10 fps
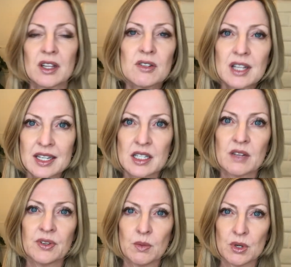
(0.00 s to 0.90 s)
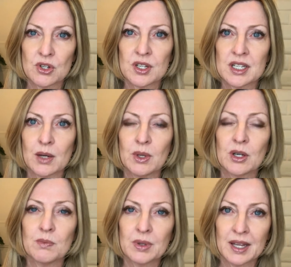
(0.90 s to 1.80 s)
there's lots of different emotions that we
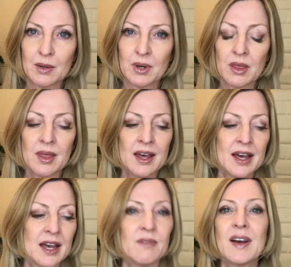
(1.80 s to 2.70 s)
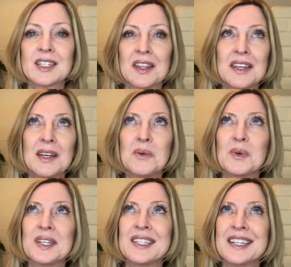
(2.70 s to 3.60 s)
could play with in fact i think it
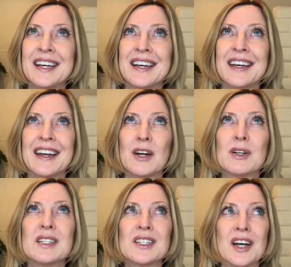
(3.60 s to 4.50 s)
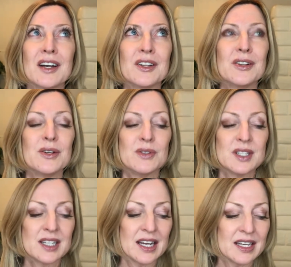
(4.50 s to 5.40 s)
was aristotle who
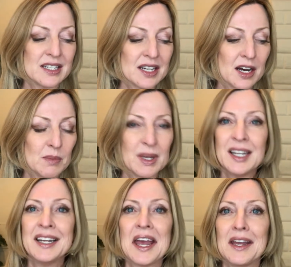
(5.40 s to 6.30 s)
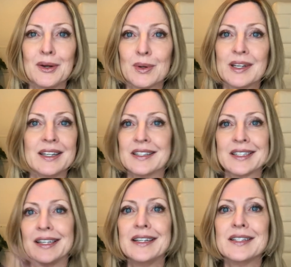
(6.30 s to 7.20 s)
said um, getting angry
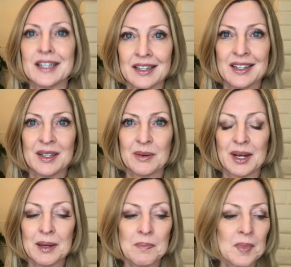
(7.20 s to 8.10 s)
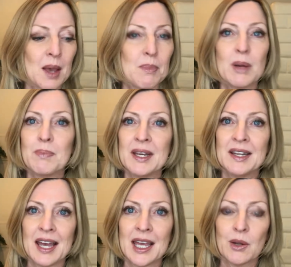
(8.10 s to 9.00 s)
is easy right but
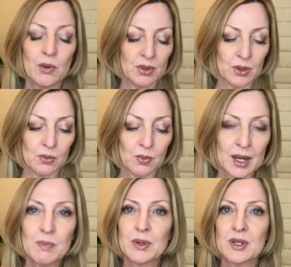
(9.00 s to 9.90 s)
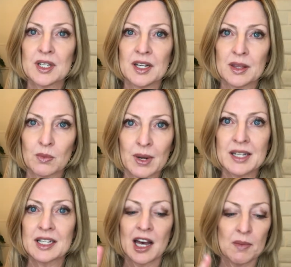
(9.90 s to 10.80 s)
being angry with the right person at the
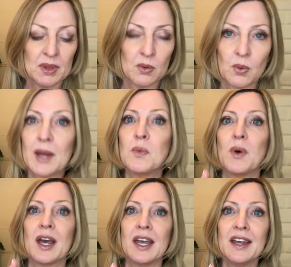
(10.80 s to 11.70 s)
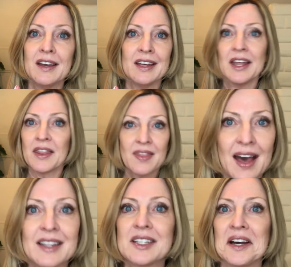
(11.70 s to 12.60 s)
right time in the right way
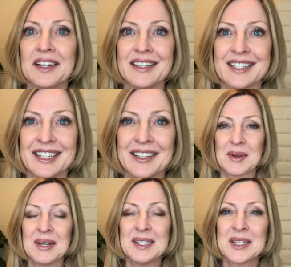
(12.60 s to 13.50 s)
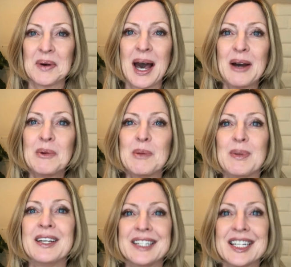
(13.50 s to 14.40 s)
that's not easy right so how do we
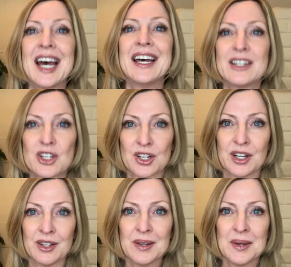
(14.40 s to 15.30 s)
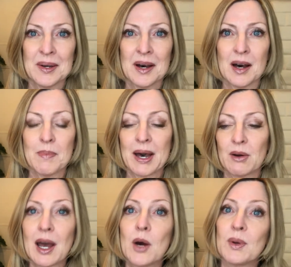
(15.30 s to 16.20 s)
be intentional
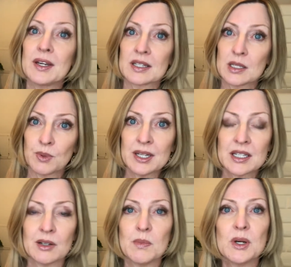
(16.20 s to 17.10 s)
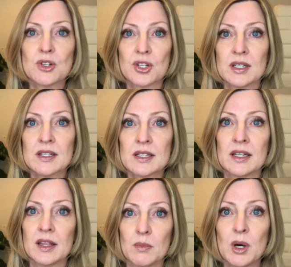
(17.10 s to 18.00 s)
about how we express our emotions
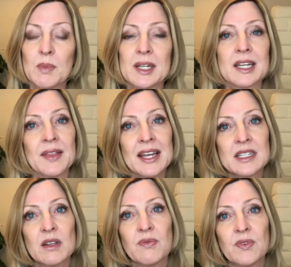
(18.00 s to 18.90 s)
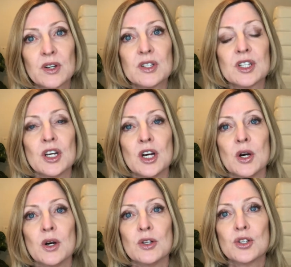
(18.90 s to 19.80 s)
in the moment. And that's the first
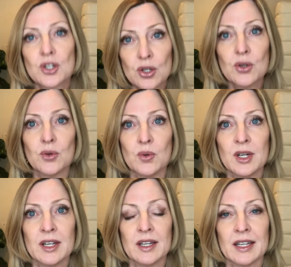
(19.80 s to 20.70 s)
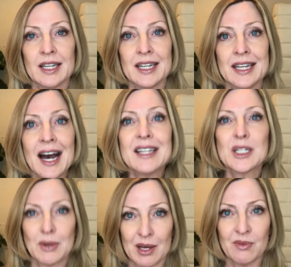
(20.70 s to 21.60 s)
two not
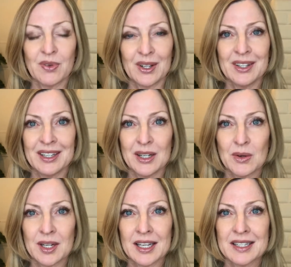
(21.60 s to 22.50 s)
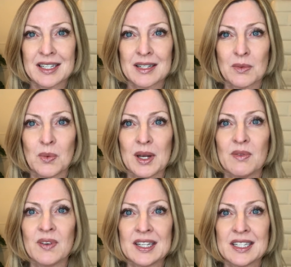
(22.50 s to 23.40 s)
so helpful ingredients when
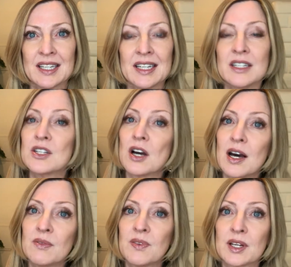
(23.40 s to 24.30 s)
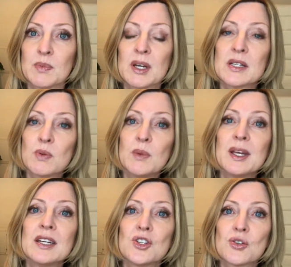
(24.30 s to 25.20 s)
facing into conflict. Because when we
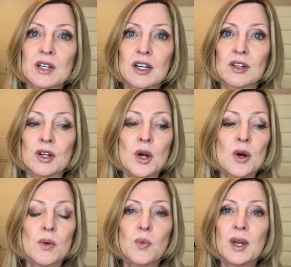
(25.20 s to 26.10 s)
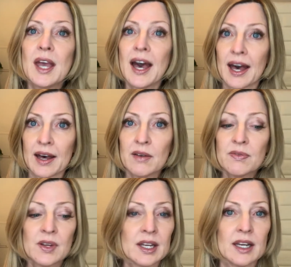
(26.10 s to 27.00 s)
get triggered, we have
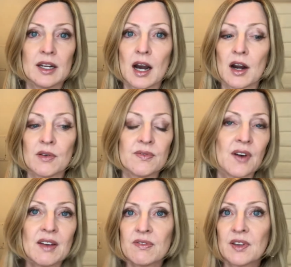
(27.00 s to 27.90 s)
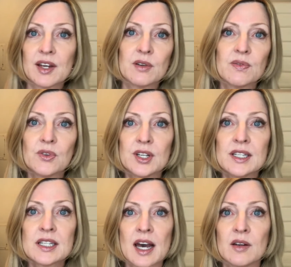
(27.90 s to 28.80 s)
in our fight, flight, or
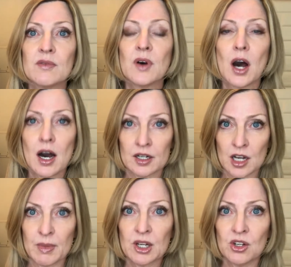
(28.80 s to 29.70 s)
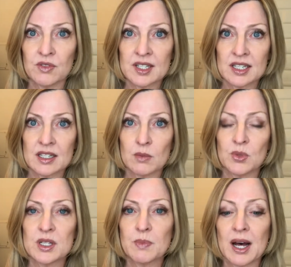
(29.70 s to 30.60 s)
freeze kind of autonomic nervous system
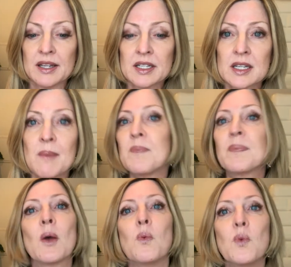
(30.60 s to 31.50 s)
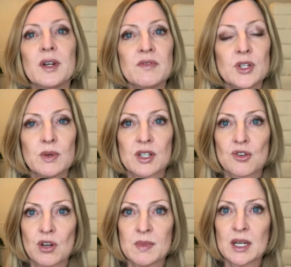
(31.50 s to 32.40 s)
response, one of two
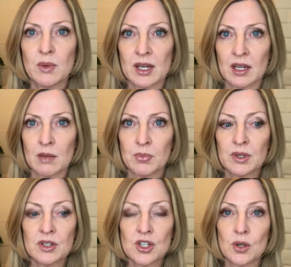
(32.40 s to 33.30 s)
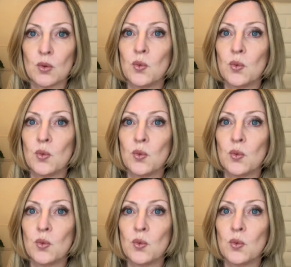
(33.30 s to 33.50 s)
extremes that we can get pulled to.